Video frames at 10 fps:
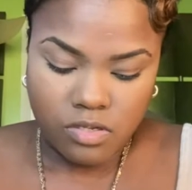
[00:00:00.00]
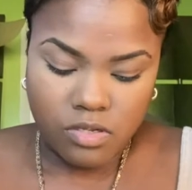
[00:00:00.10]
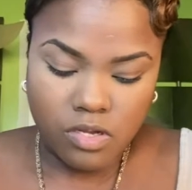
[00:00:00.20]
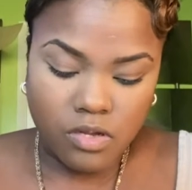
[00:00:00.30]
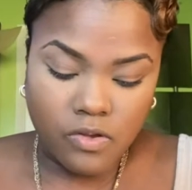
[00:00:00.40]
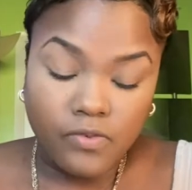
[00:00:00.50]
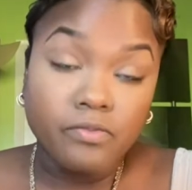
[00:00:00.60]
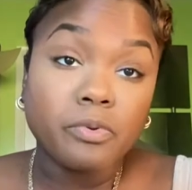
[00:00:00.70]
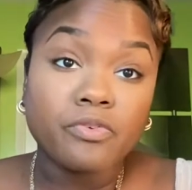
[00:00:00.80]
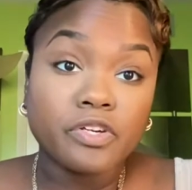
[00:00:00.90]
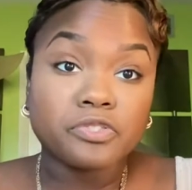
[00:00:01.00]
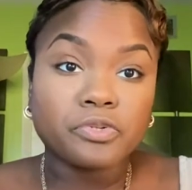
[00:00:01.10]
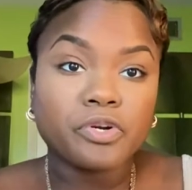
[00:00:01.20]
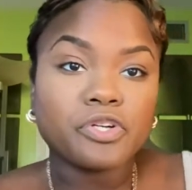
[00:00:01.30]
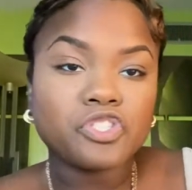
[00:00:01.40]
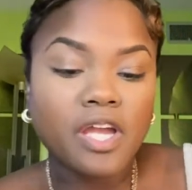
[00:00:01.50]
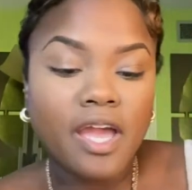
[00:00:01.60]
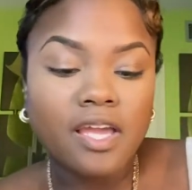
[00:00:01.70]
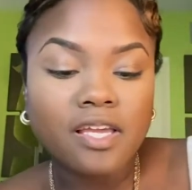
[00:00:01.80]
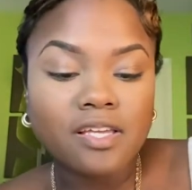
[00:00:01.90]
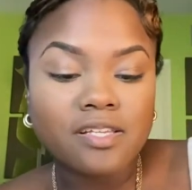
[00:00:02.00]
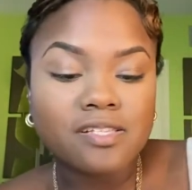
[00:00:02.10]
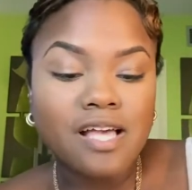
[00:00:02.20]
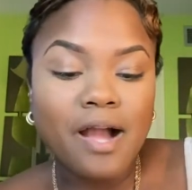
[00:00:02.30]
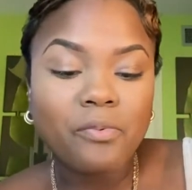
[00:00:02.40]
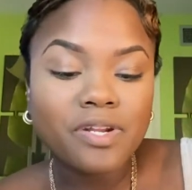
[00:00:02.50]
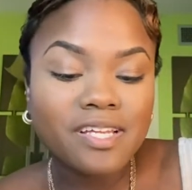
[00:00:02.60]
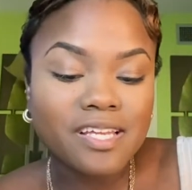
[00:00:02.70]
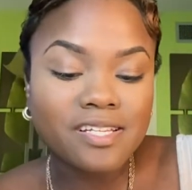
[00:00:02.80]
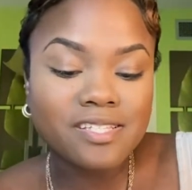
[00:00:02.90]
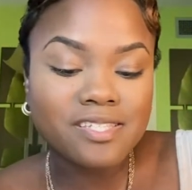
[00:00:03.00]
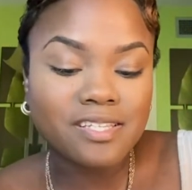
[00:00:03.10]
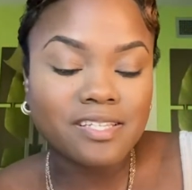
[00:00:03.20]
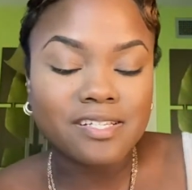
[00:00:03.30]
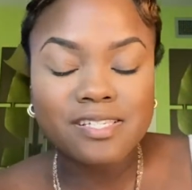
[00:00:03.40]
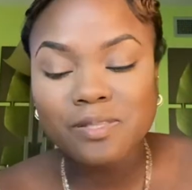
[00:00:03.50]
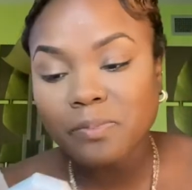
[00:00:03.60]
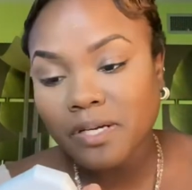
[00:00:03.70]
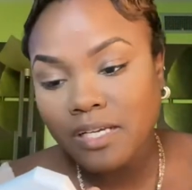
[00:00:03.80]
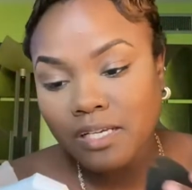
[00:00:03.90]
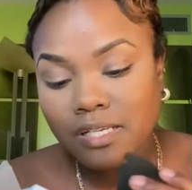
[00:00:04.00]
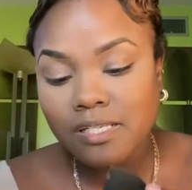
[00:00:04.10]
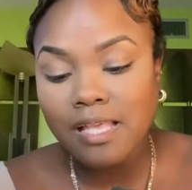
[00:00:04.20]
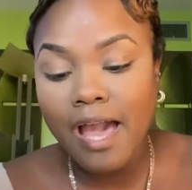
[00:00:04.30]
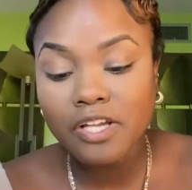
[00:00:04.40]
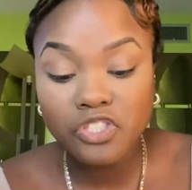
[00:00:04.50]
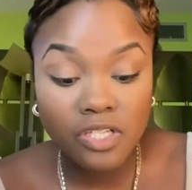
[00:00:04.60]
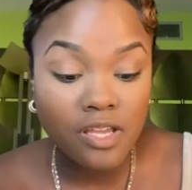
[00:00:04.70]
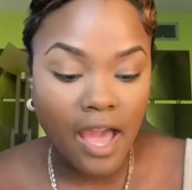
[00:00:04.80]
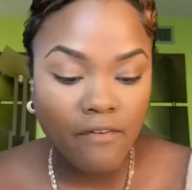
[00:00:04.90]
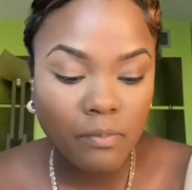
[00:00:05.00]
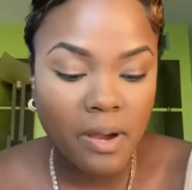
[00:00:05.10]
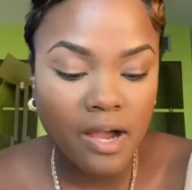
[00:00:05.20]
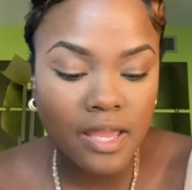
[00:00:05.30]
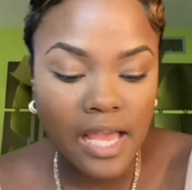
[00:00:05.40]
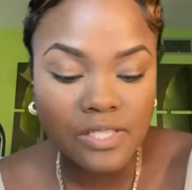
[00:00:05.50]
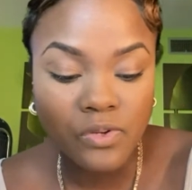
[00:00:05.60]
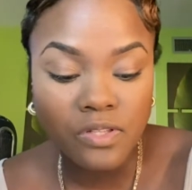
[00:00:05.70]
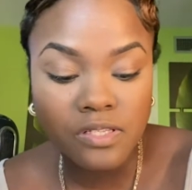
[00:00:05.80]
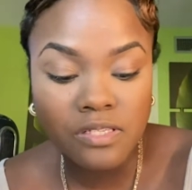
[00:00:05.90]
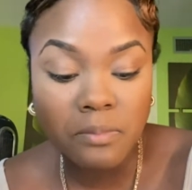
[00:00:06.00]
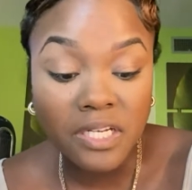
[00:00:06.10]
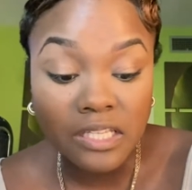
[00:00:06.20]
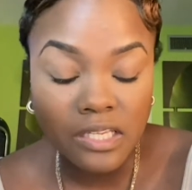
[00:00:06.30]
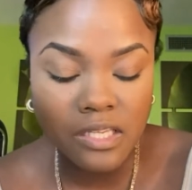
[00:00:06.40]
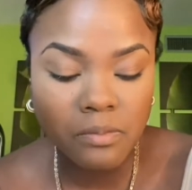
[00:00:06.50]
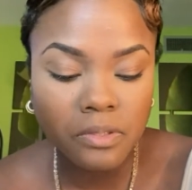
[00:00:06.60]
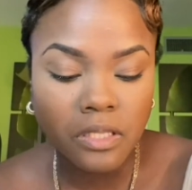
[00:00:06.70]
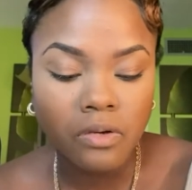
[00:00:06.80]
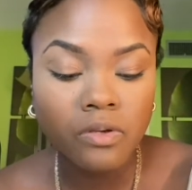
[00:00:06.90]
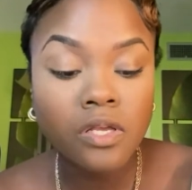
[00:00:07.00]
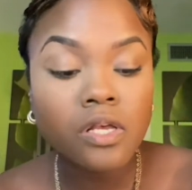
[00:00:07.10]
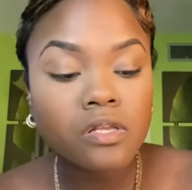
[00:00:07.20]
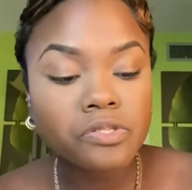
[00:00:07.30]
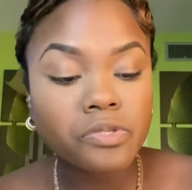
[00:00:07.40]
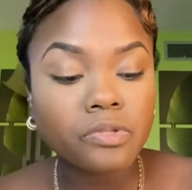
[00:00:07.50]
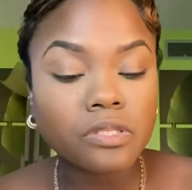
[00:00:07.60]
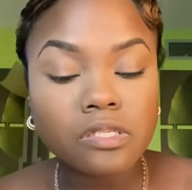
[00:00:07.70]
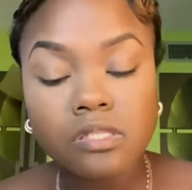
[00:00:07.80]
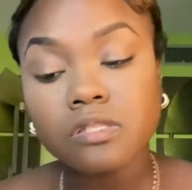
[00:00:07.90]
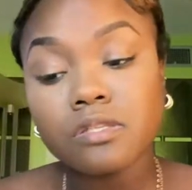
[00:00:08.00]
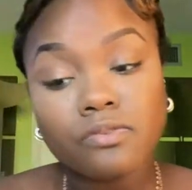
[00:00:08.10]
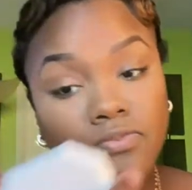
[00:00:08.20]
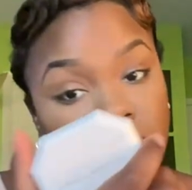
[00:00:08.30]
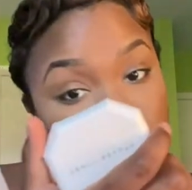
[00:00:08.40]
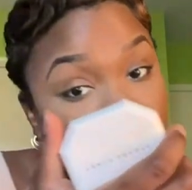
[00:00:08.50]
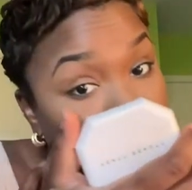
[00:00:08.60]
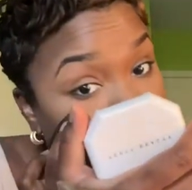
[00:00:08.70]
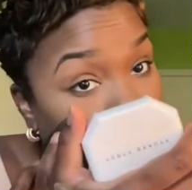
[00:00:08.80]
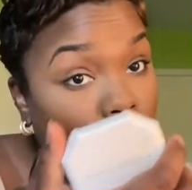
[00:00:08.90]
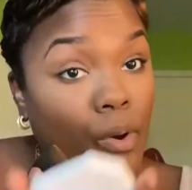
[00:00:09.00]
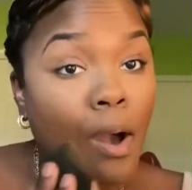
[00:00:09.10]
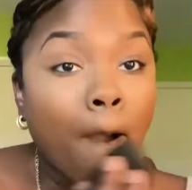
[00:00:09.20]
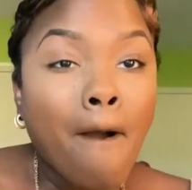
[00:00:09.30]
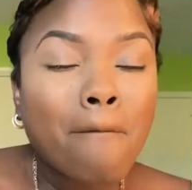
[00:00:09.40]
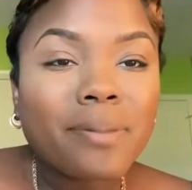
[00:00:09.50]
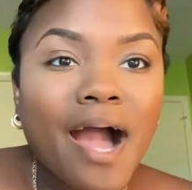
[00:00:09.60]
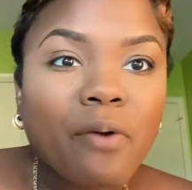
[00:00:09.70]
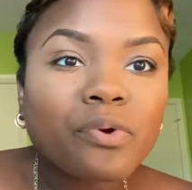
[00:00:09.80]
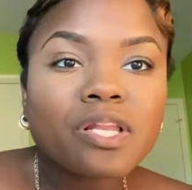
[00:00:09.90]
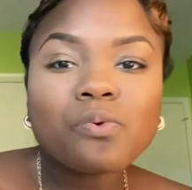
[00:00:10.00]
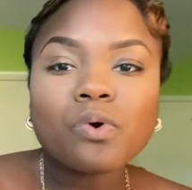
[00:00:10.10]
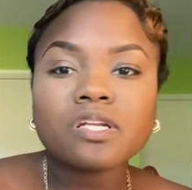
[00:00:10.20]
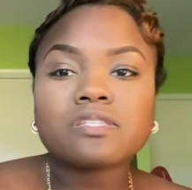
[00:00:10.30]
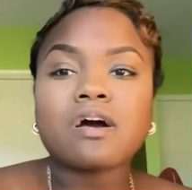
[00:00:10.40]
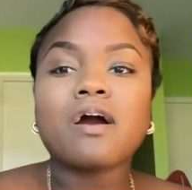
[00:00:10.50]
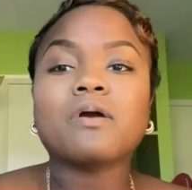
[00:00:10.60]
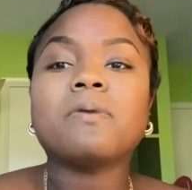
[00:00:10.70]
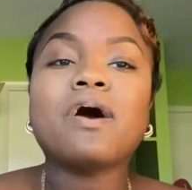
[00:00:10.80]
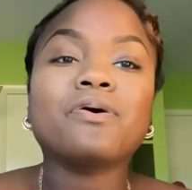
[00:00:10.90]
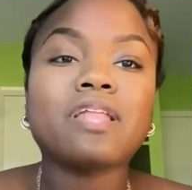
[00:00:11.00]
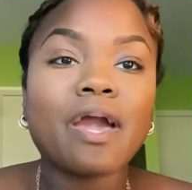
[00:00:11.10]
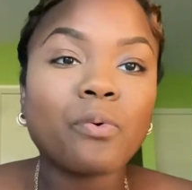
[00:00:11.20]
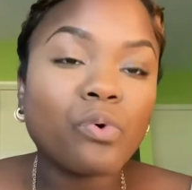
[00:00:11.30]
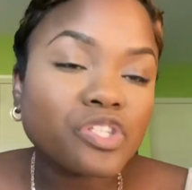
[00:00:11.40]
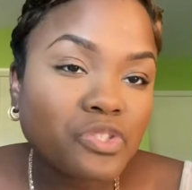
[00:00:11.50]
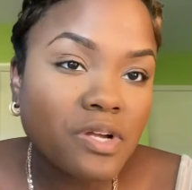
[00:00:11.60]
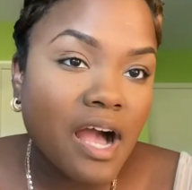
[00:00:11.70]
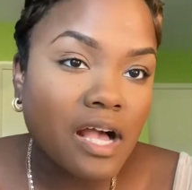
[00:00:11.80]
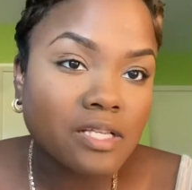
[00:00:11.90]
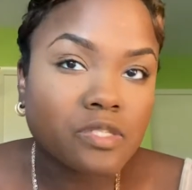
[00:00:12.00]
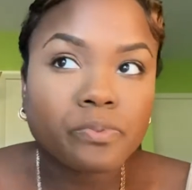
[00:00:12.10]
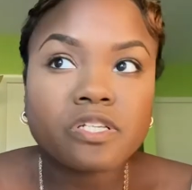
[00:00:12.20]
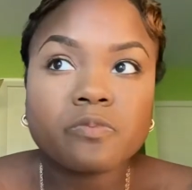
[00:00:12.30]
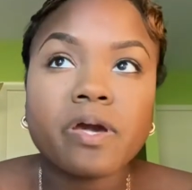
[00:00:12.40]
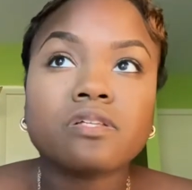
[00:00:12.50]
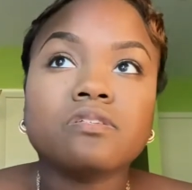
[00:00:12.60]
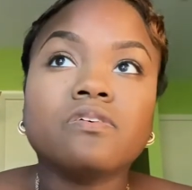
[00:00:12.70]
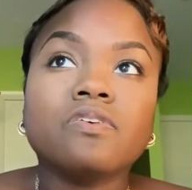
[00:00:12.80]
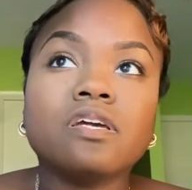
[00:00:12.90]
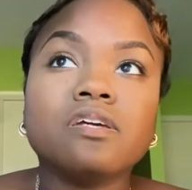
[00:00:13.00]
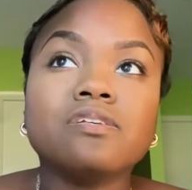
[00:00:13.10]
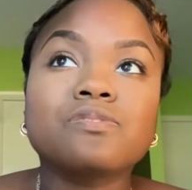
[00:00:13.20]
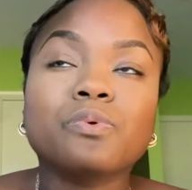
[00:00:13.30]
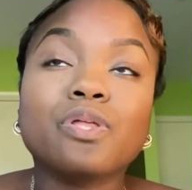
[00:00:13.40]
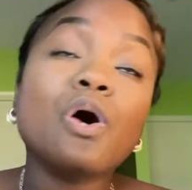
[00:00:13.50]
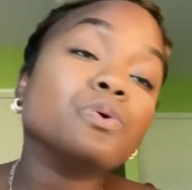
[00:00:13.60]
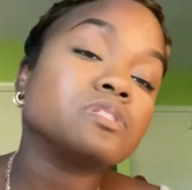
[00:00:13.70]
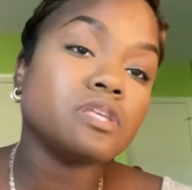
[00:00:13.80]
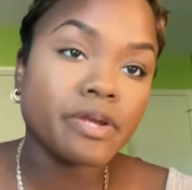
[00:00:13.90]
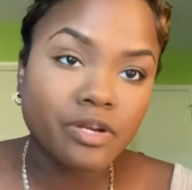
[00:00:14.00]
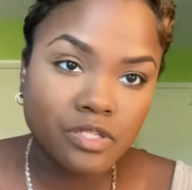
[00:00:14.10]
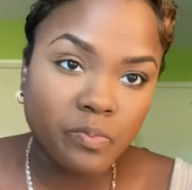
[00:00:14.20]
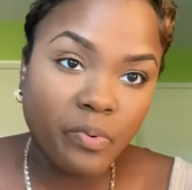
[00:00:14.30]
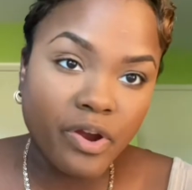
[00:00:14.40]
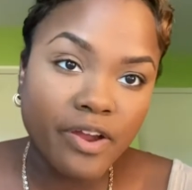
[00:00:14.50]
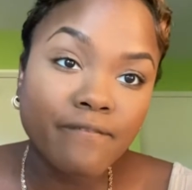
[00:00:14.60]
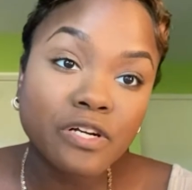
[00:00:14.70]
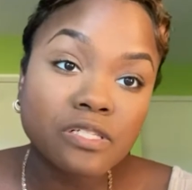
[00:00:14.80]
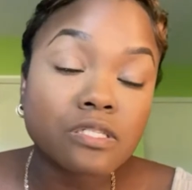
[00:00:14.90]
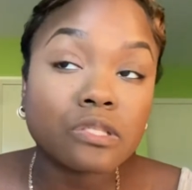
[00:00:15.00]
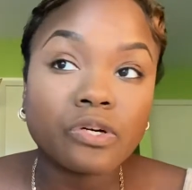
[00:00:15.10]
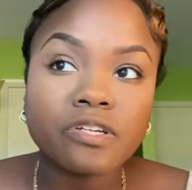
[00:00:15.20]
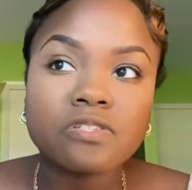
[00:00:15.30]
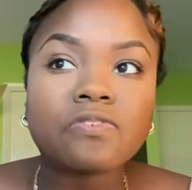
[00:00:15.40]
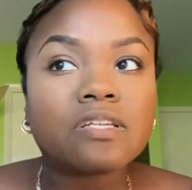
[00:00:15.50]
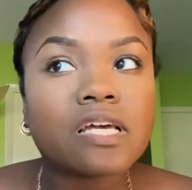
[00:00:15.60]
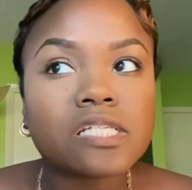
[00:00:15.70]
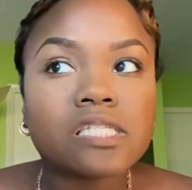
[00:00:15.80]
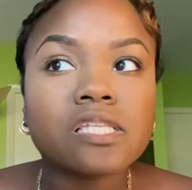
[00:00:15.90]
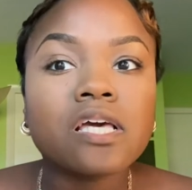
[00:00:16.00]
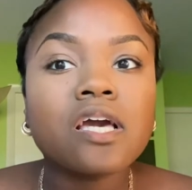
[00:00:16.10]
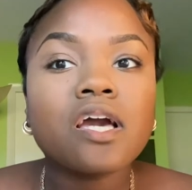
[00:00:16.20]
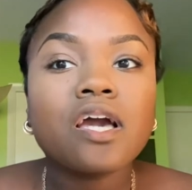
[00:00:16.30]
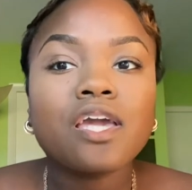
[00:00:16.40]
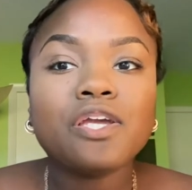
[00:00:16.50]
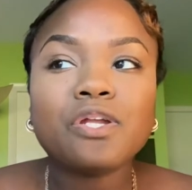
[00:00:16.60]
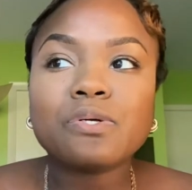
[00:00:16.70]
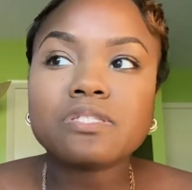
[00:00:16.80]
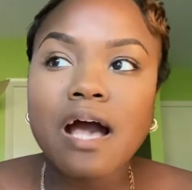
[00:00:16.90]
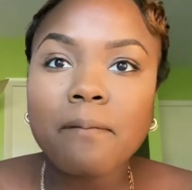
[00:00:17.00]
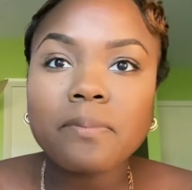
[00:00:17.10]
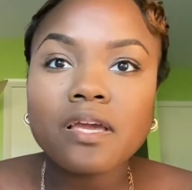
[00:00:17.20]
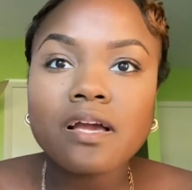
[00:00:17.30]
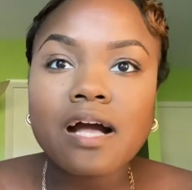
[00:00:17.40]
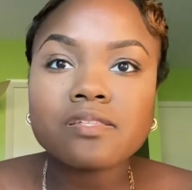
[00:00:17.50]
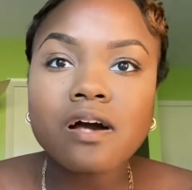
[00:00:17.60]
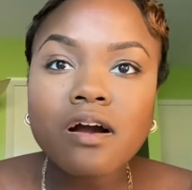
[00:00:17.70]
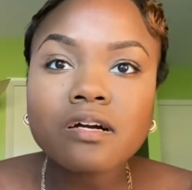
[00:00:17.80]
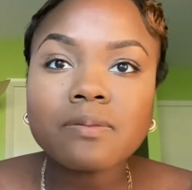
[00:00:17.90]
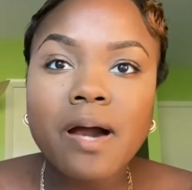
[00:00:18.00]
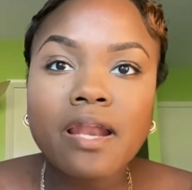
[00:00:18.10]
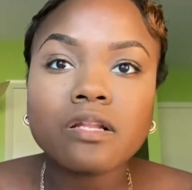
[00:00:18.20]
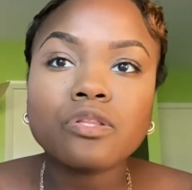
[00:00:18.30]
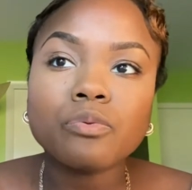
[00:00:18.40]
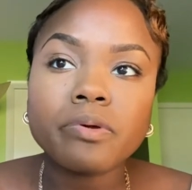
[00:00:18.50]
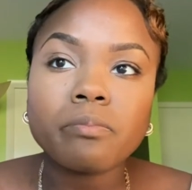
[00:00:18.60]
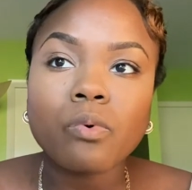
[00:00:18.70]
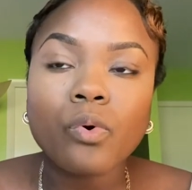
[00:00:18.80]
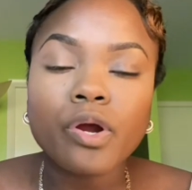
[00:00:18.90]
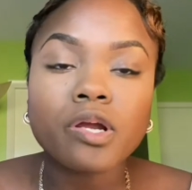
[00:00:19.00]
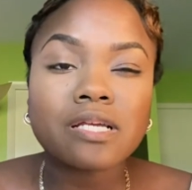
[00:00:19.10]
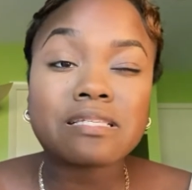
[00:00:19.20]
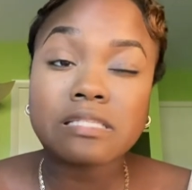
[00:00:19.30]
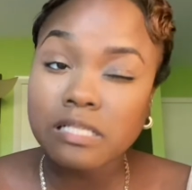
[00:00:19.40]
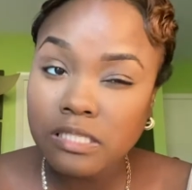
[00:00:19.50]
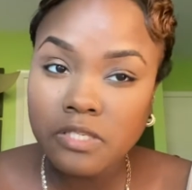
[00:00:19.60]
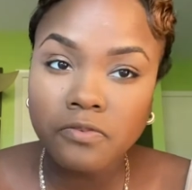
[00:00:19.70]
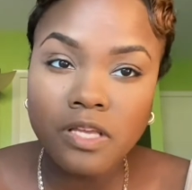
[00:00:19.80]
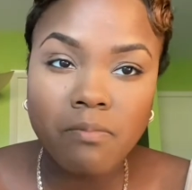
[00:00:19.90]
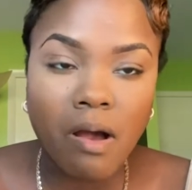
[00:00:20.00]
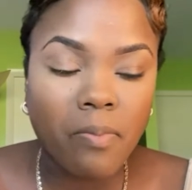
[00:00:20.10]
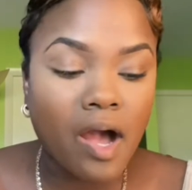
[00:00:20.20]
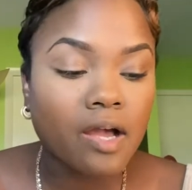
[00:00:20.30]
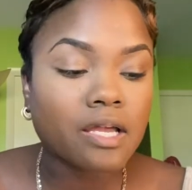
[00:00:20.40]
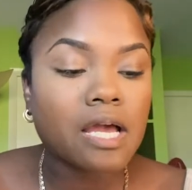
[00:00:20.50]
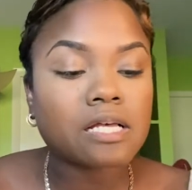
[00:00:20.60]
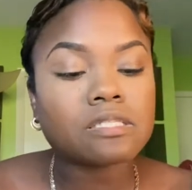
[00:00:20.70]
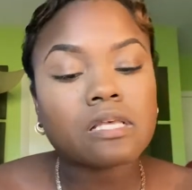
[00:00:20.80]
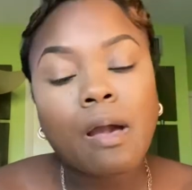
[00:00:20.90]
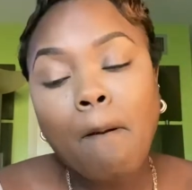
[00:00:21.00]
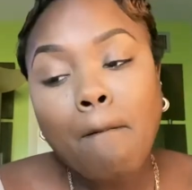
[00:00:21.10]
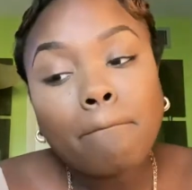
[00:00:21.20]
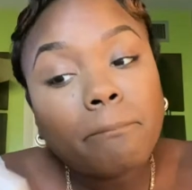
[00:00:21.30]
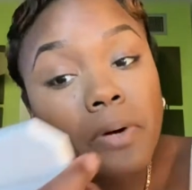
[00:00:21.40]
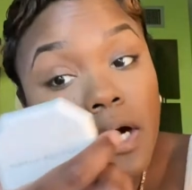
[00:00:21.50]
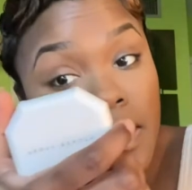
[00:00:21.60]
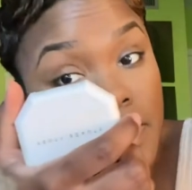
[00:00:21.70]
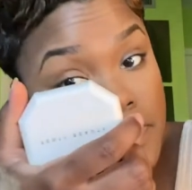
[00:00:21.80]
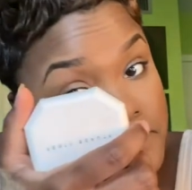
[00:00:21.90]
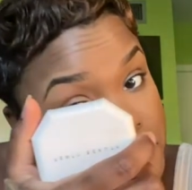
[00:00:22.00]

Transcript: of Motivational Girl Chat is, I want to get into this because I actually have a podcast on this. I'm going to link it below so you can listen to the full episode. But I really want to talk about like what you guys' perspective is with the whole Sierra's Prayer versus Lori's Finesse, you know, topic. I talk about it a little bit more extensively in my podcast, but